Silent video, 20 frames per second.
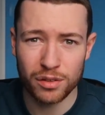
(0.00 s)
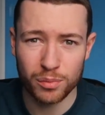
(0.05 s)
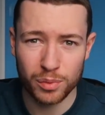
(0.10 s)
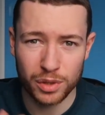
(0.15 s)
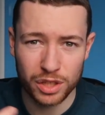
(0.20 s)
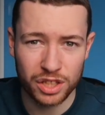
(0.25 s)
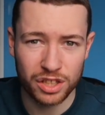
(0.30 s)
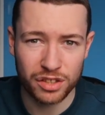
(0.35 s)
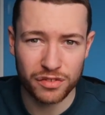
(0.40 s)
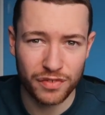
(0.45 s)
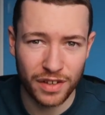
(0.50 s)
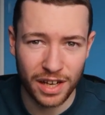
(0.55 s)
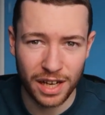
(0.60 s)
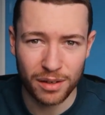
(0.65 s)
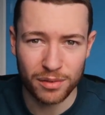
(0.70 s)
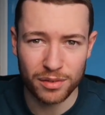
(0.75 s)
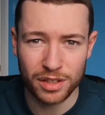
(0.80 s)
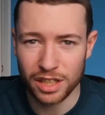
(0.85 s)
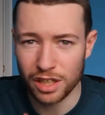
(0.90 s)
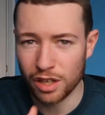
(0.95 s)
which is
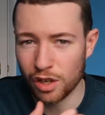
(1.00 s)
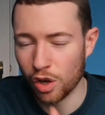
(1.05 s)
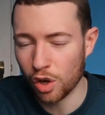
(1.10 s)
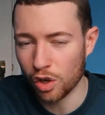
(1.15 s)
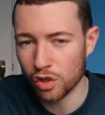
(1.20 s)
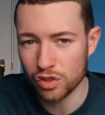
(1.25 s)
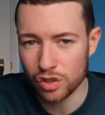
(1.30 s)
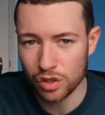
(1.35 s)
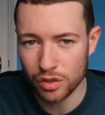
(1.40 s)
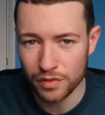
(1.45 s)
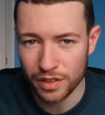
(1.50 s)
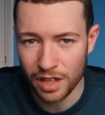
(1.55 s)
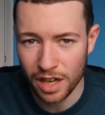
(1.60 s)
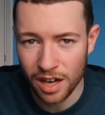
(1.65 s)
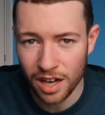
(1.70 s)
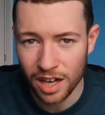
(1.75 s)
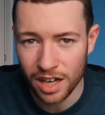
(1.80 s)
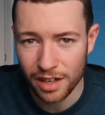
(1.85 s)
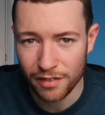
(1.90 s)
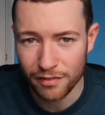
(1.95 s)
found in a lot of the
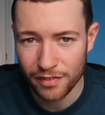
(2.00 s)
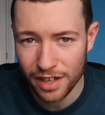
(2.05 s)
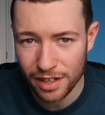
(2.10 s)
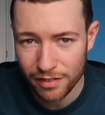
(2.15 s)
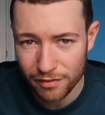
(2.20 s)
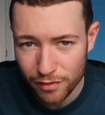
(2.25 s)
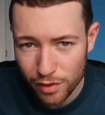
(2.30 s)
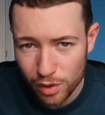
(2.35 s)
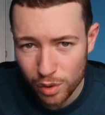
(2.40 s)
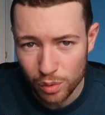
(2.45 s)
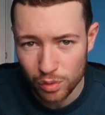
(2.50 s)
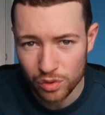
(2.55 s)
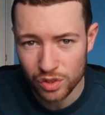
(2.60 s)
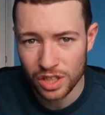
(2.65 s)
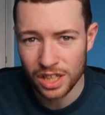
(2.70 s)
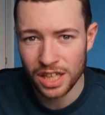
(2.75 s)
higher fat foods.